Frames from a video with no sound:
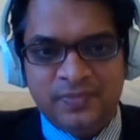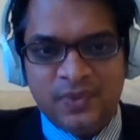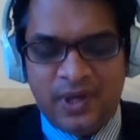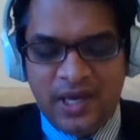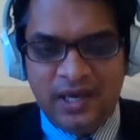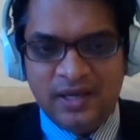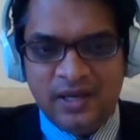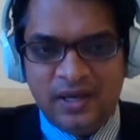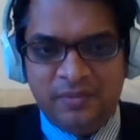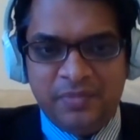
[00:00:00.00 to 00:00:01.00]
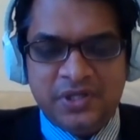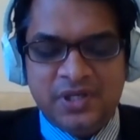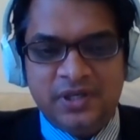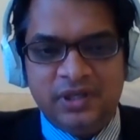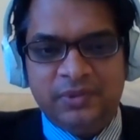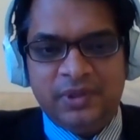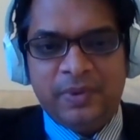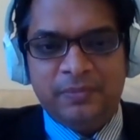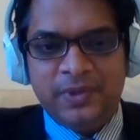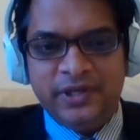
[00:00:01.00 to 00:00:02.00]
Okay, majority of the
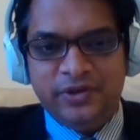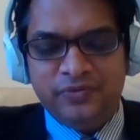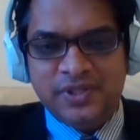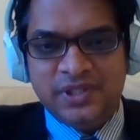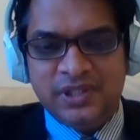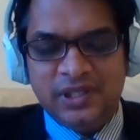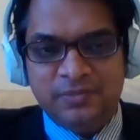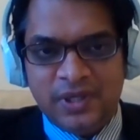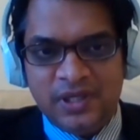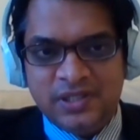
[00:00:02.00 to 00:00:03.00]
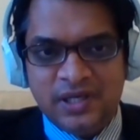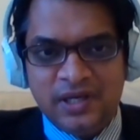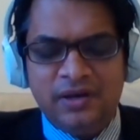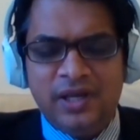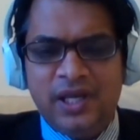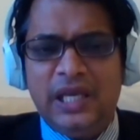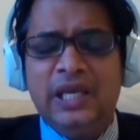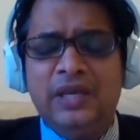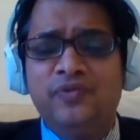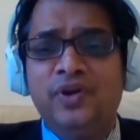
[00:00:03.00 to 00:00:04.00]
public university in Malaysia
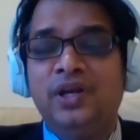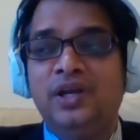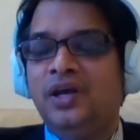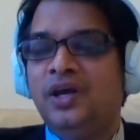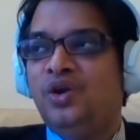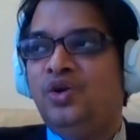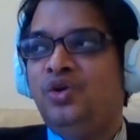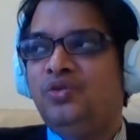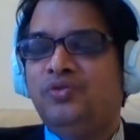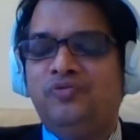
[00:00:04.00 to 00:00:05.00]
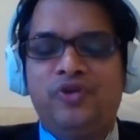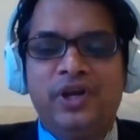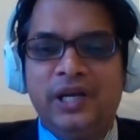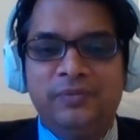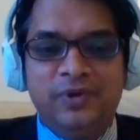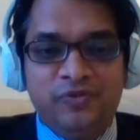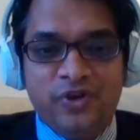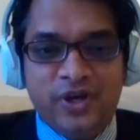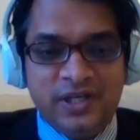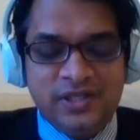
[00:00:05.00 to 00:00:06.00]
even forget about
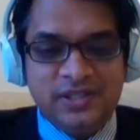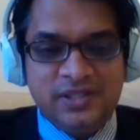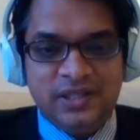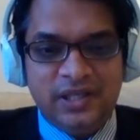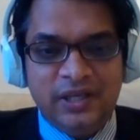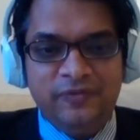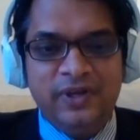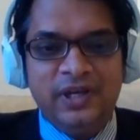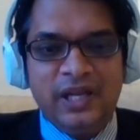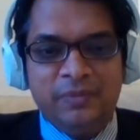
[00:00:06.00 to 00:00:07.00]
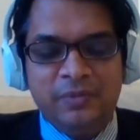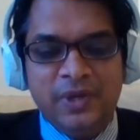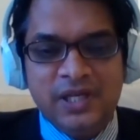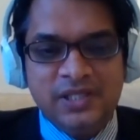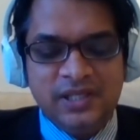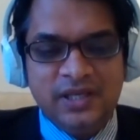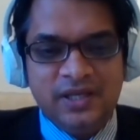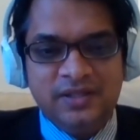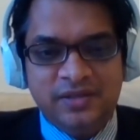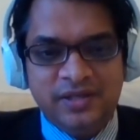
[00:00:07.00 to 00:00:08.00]
foreigners. Even among Malaysia there
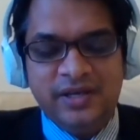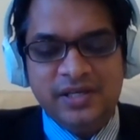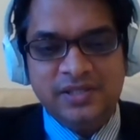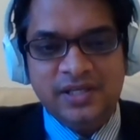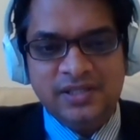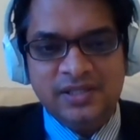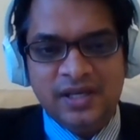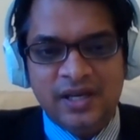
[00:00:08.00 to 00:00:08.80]
are three races.